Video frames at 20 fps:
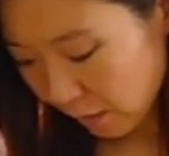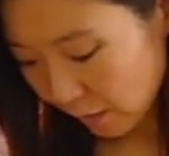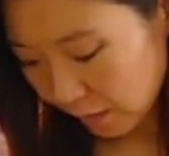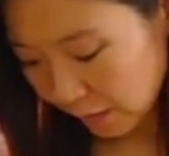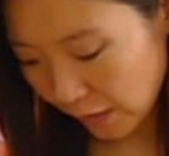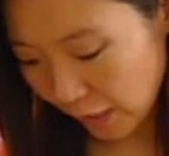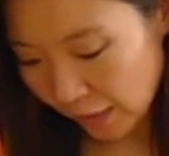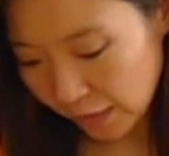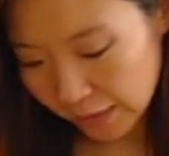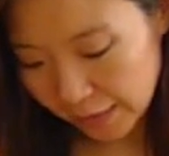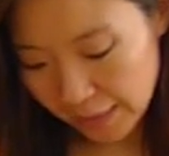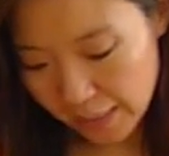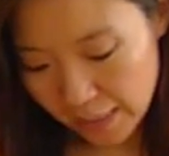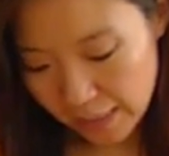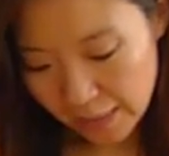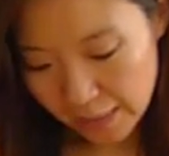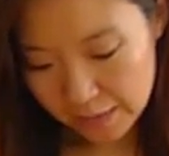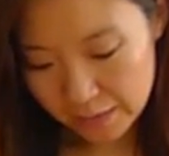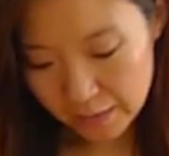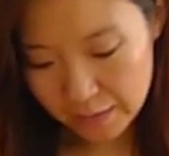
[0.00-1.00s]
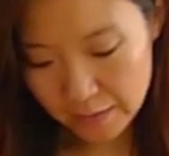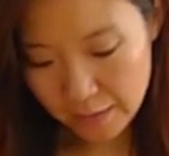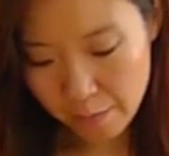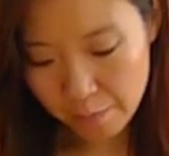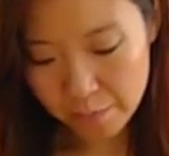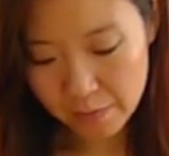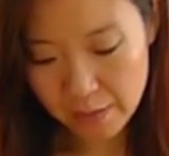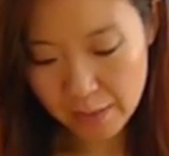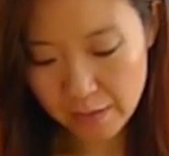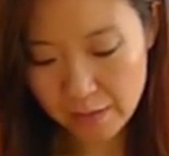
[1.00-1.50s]
dahlia is
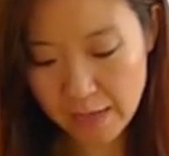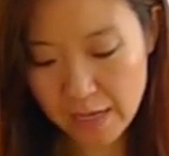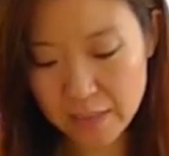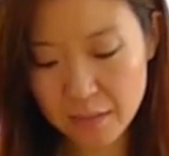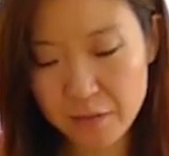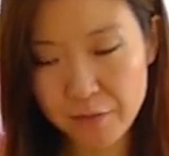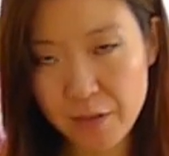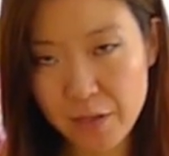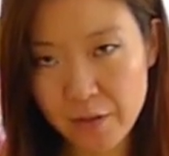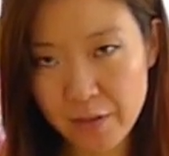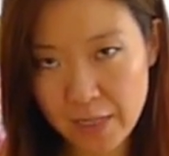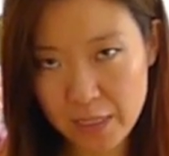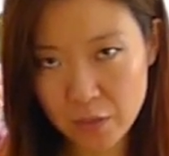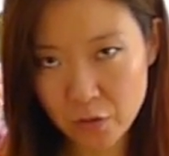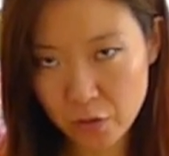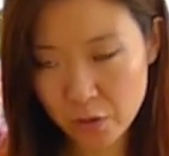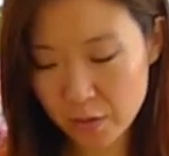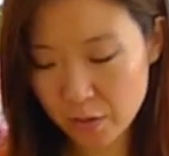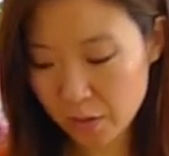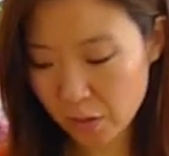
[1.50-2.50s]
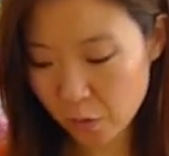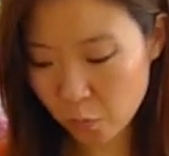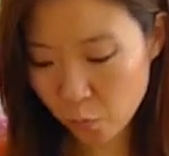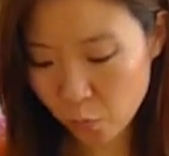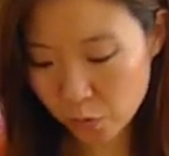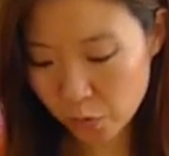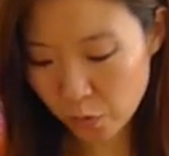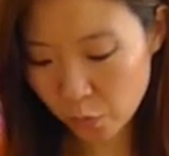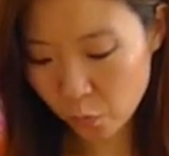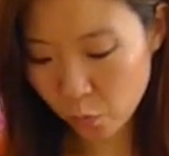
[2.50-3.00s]
something that's very interesting
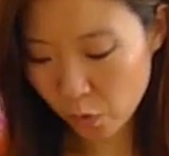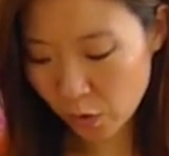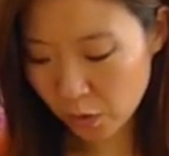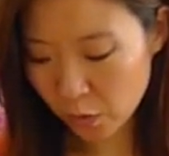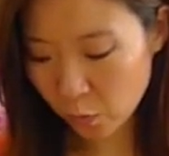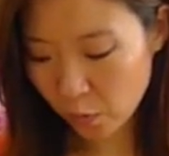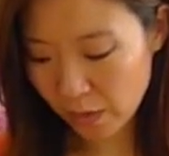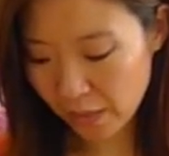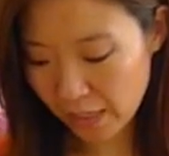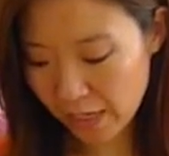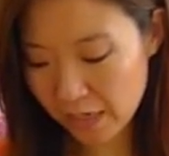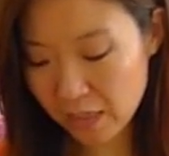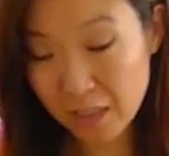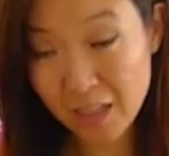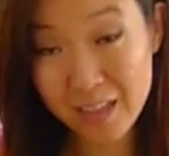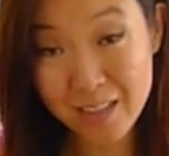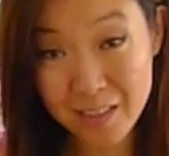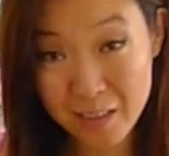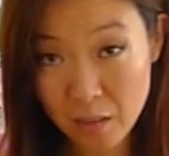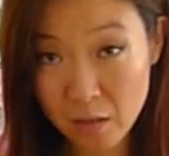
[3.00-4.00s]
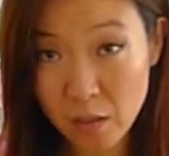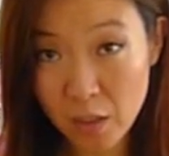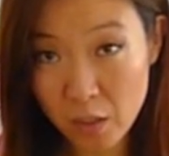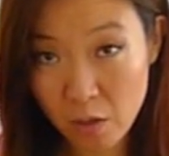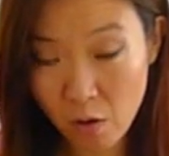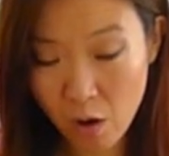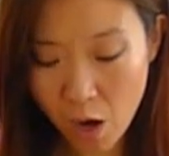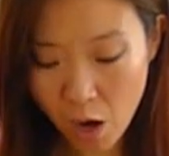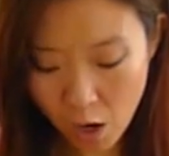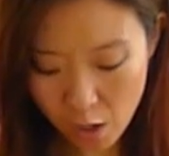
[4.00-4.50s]
to work with, and it's a
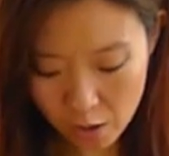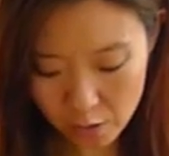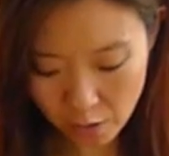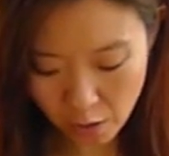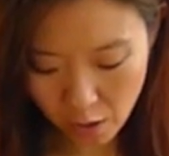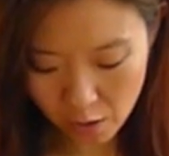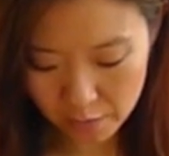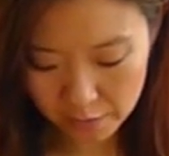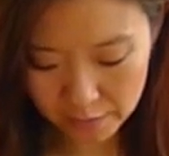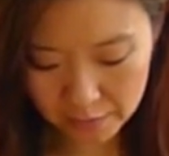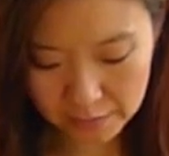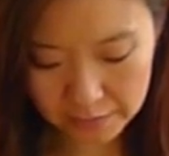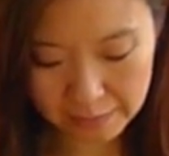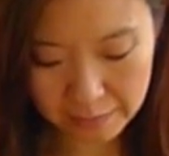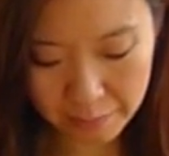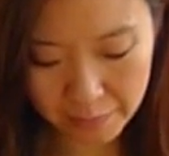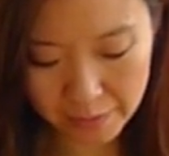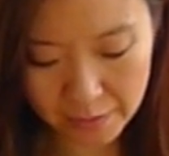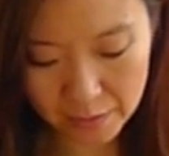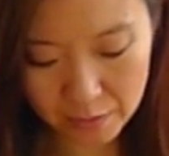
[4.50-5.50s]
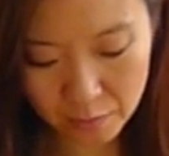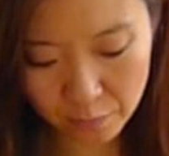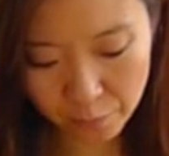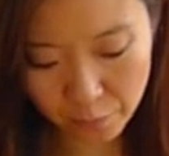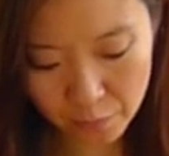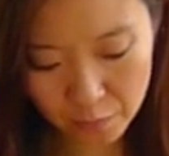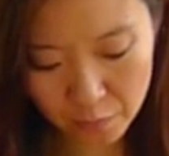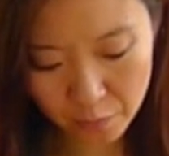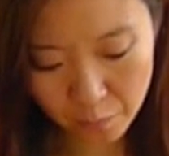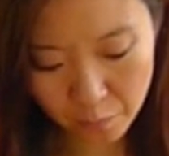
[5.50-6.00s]
little hard, honestly, because
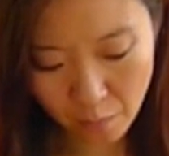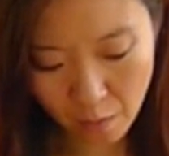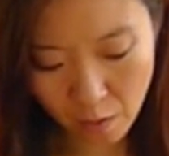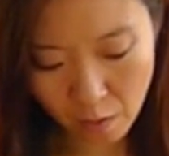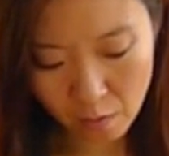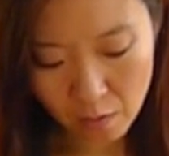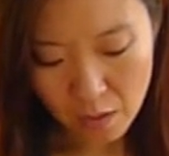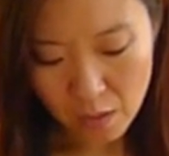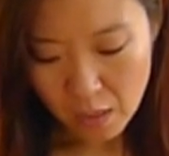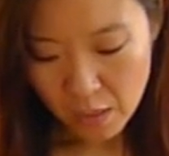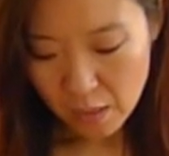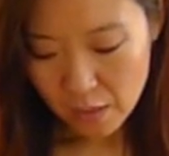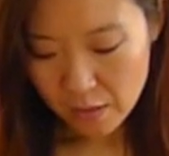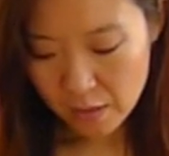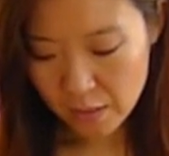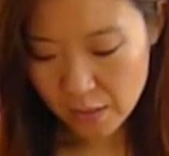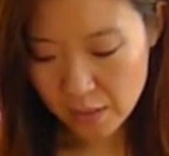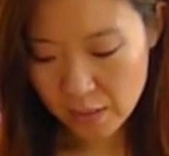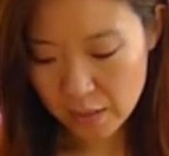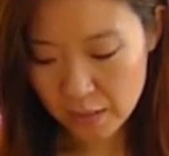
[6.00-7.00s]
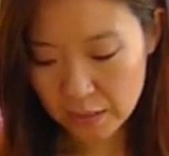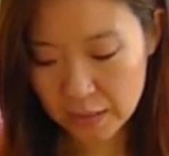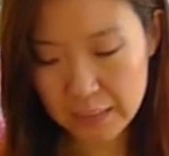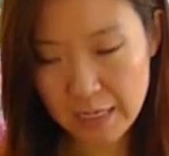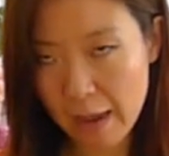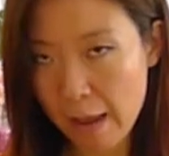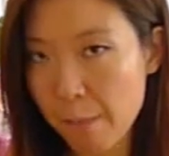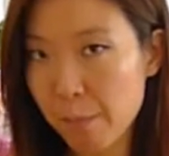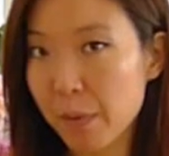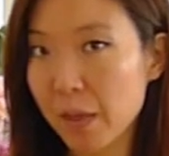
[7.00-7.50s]
first of all, the
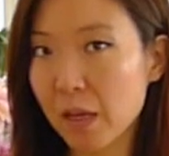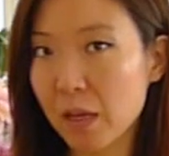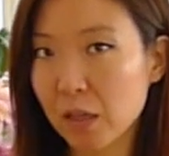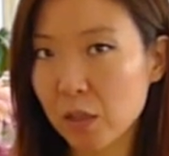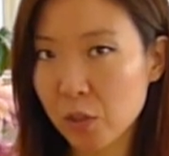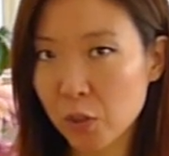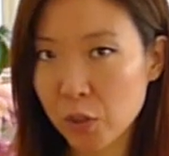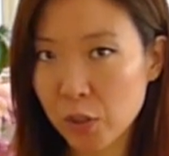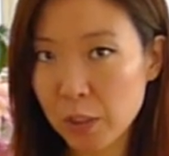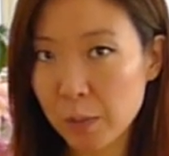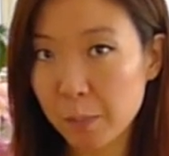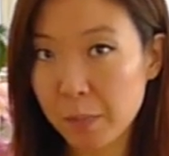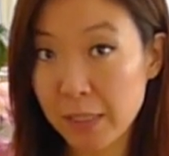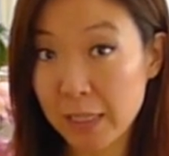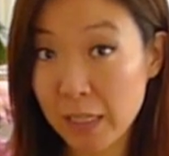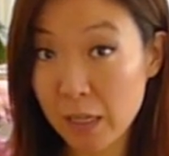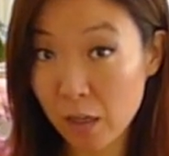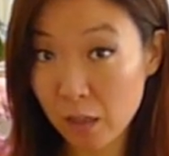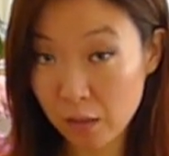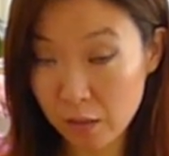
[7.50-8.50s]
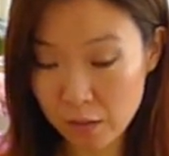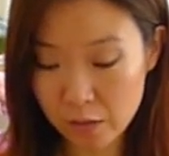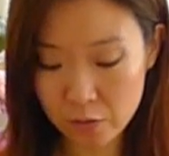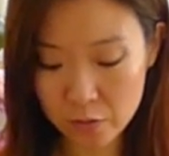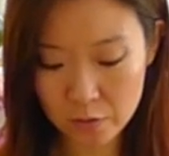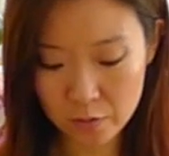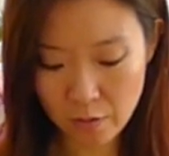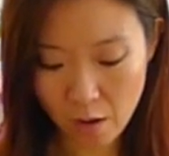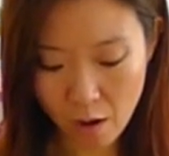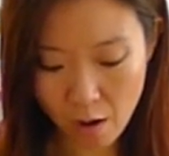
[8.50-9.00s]
stem could be a little
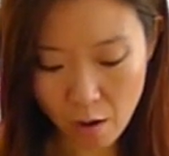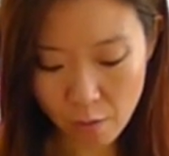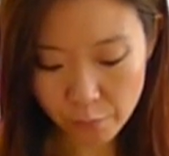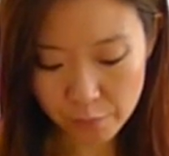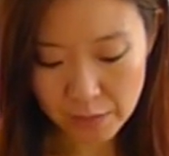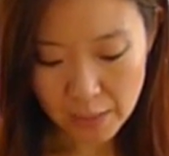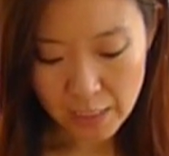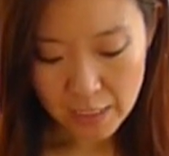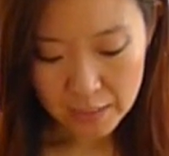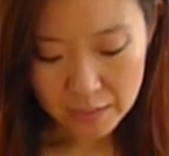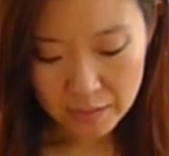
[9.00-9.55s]
soft.